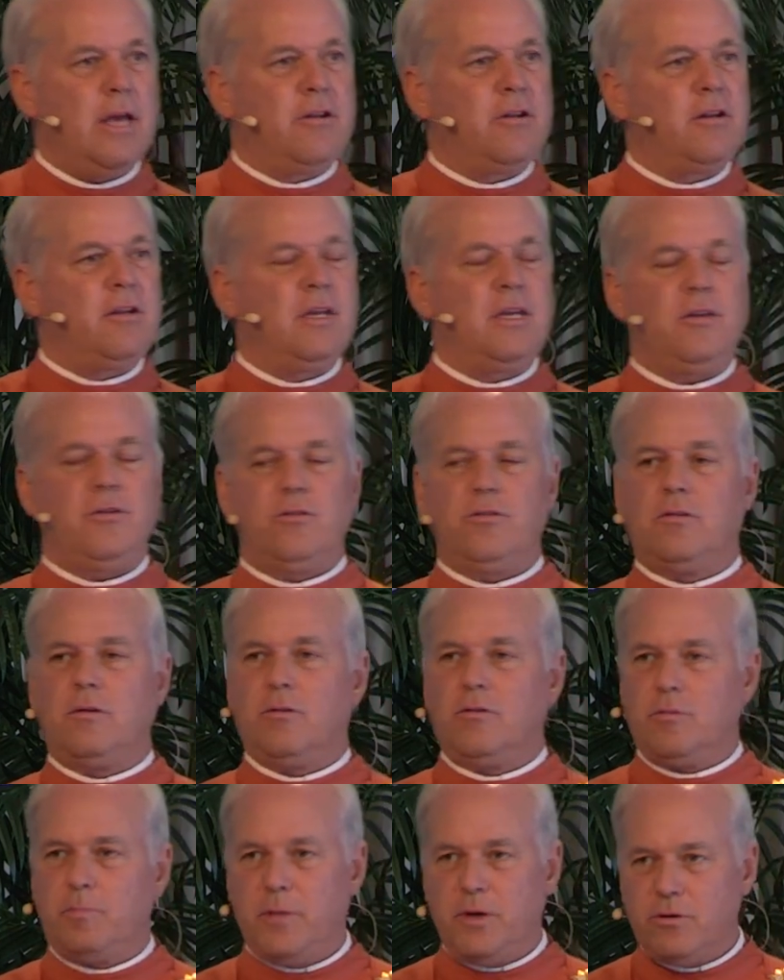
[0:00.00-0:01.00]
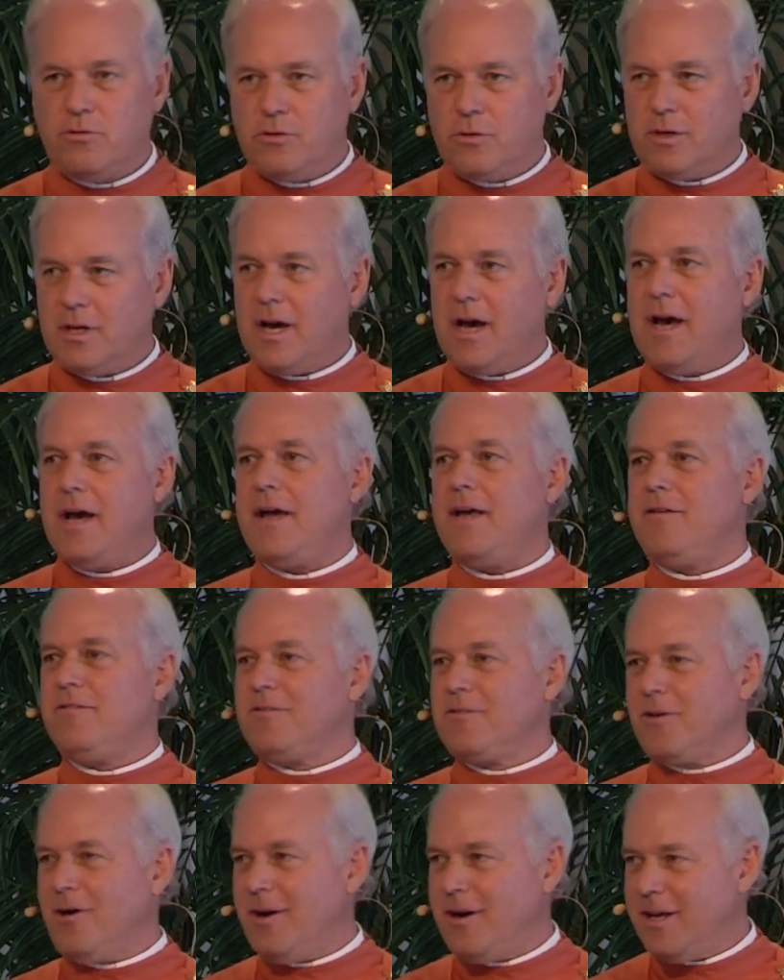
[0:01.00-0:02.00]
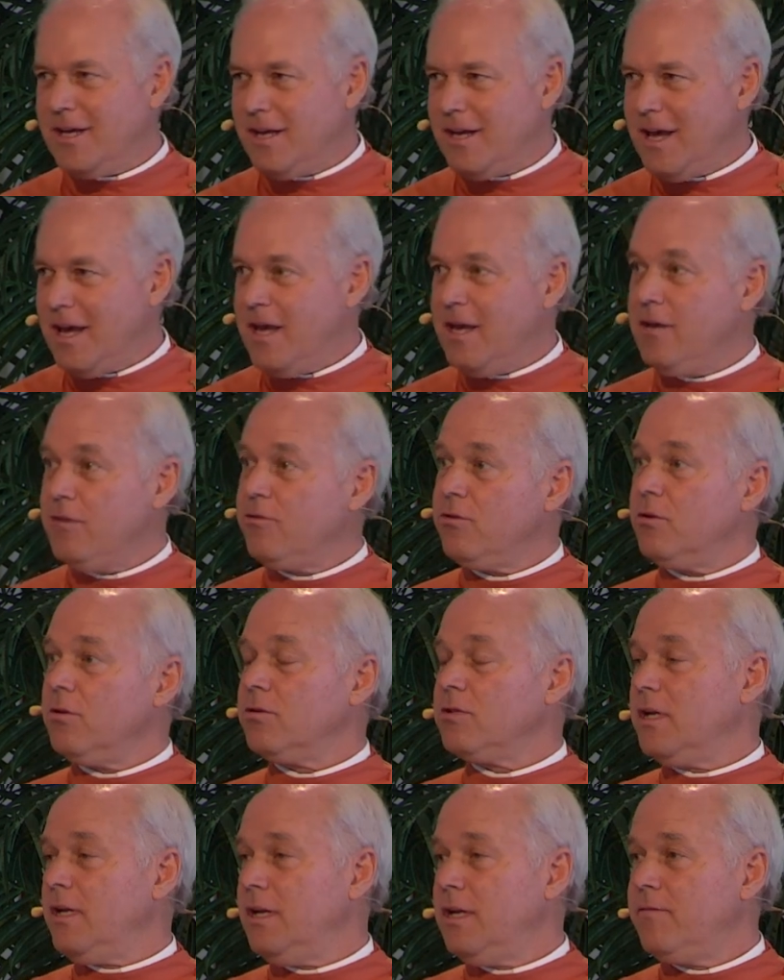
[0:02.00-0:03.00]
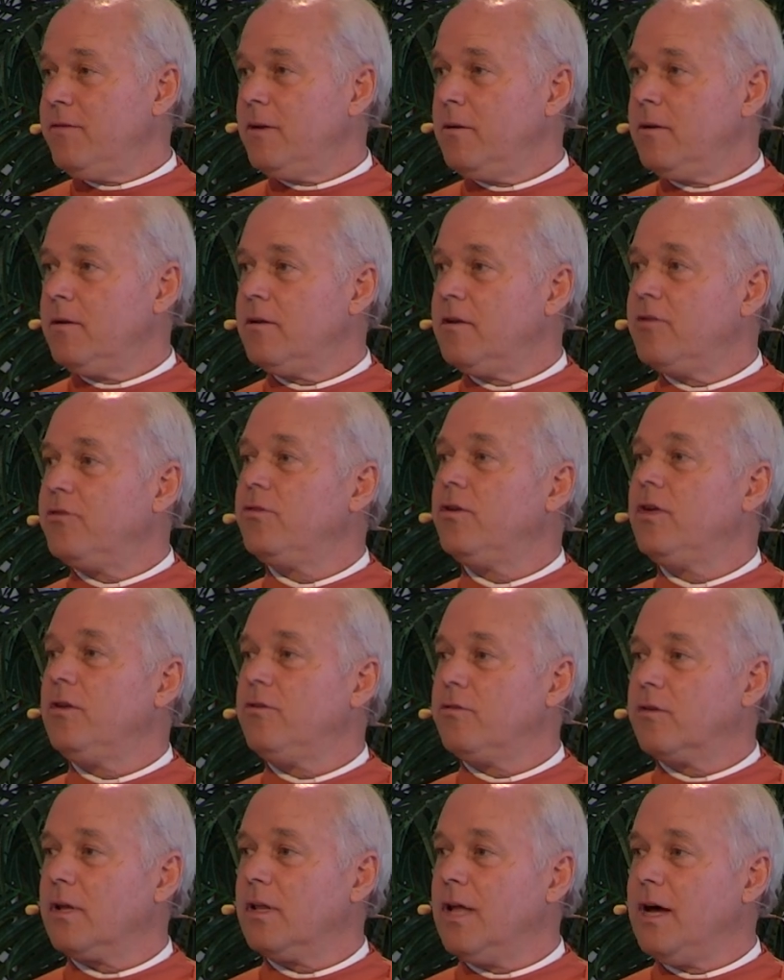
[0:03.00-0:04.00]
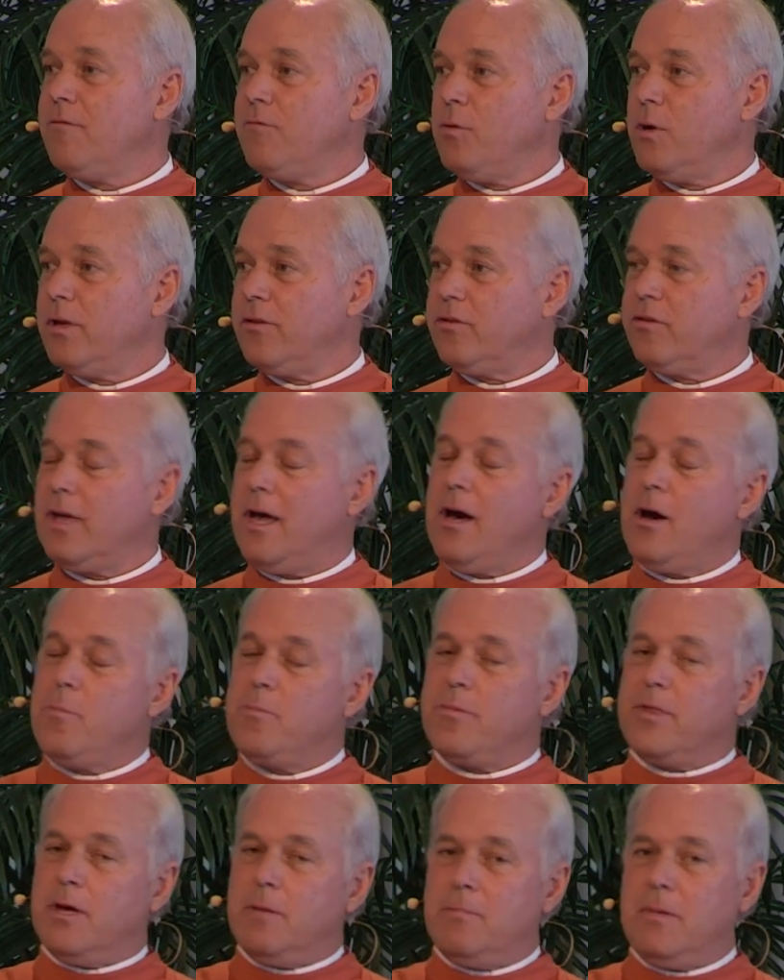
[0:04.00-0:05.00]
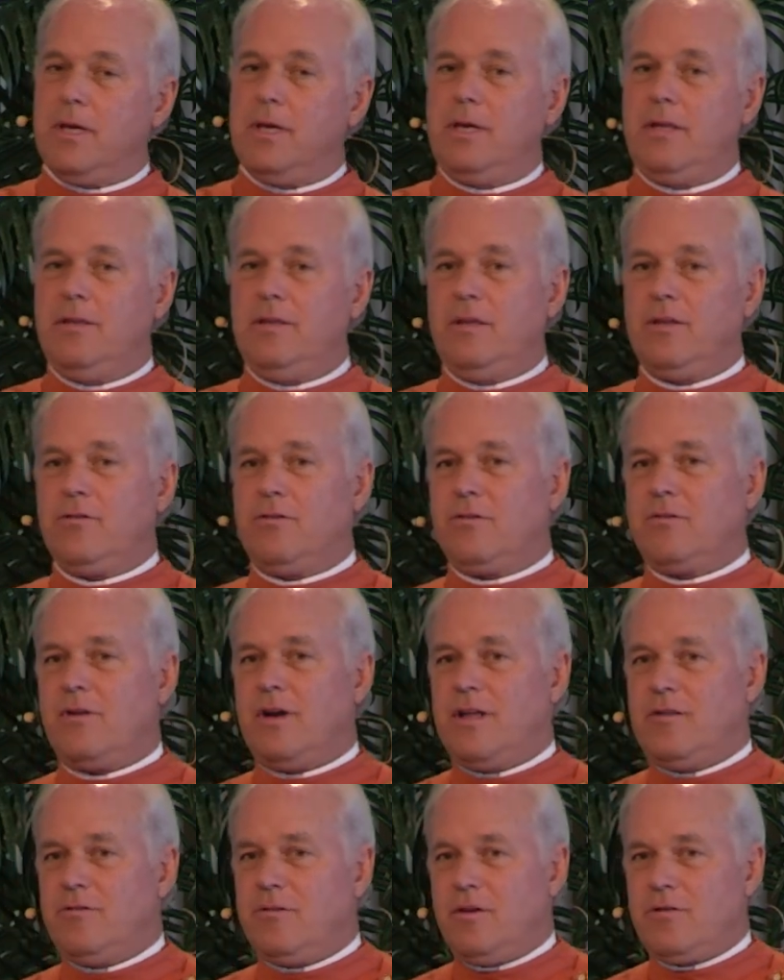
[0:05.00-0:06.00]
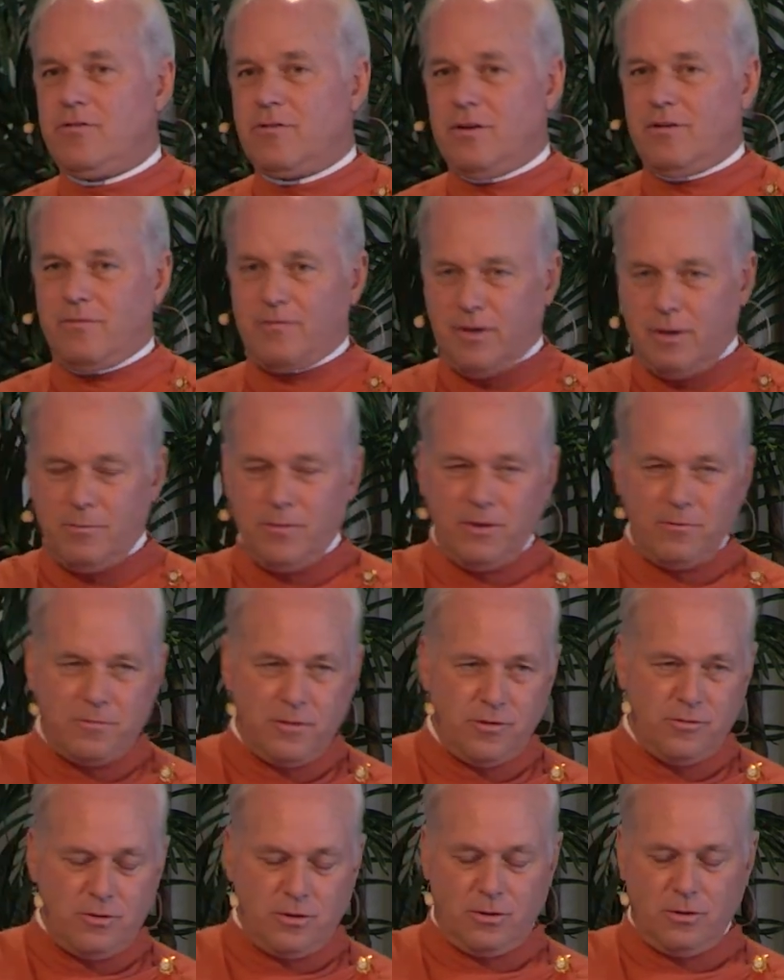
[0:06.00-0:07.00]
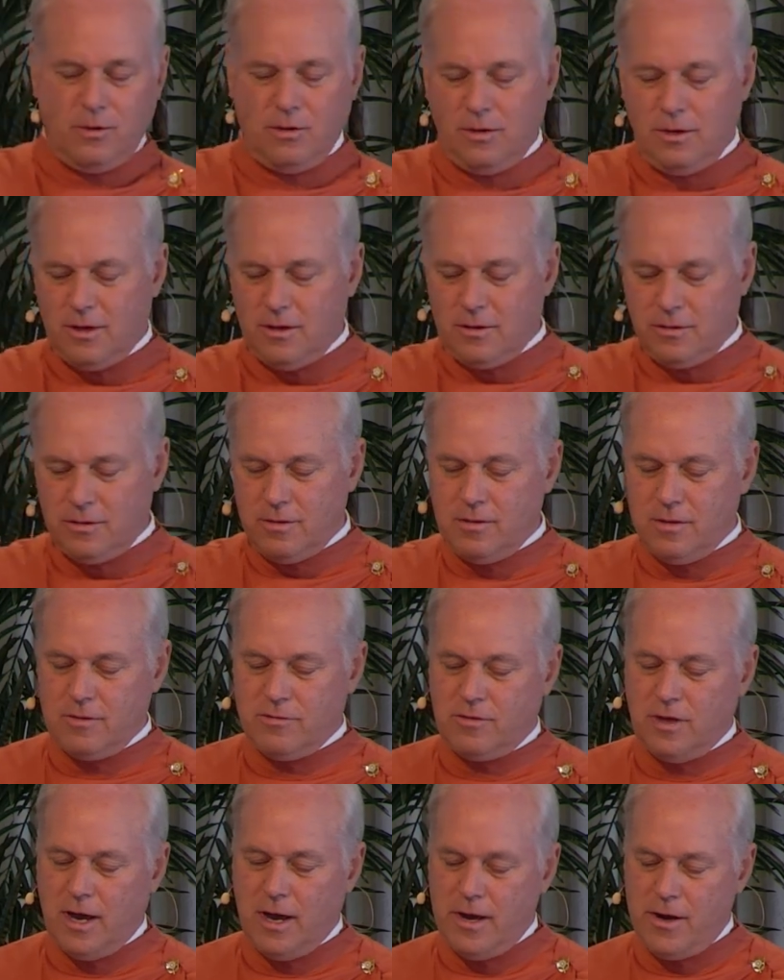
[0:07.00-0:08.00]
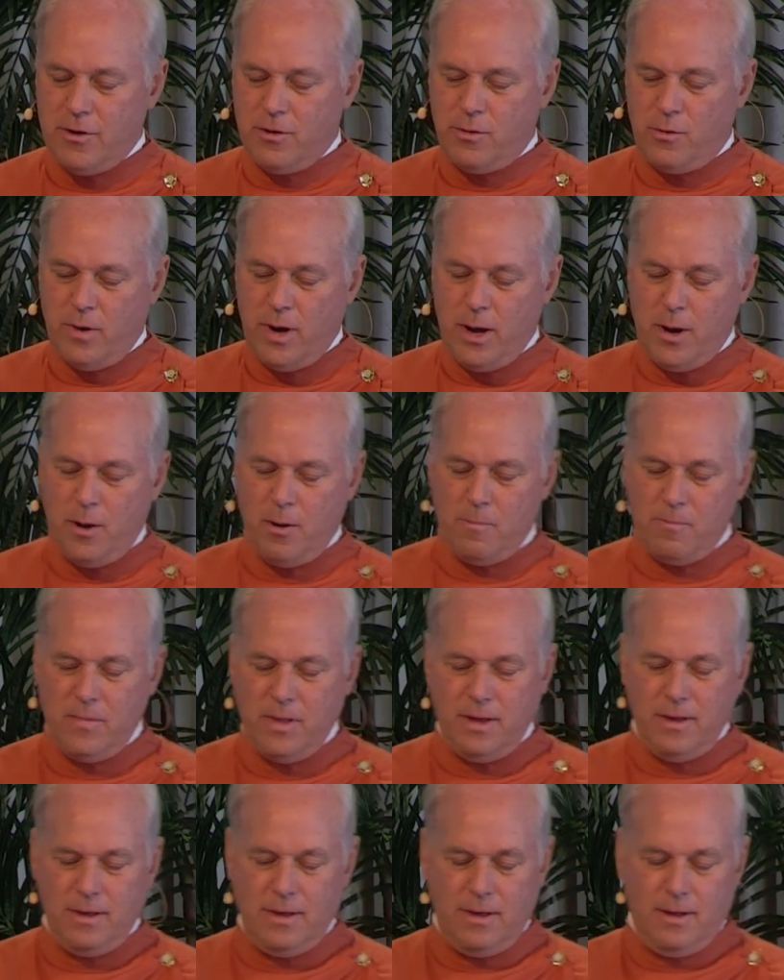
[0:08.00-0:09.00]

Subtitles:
entities, spiritual guides, guardian angels, and even deceased loved ones to help them in this transition from the physical to this higher realm.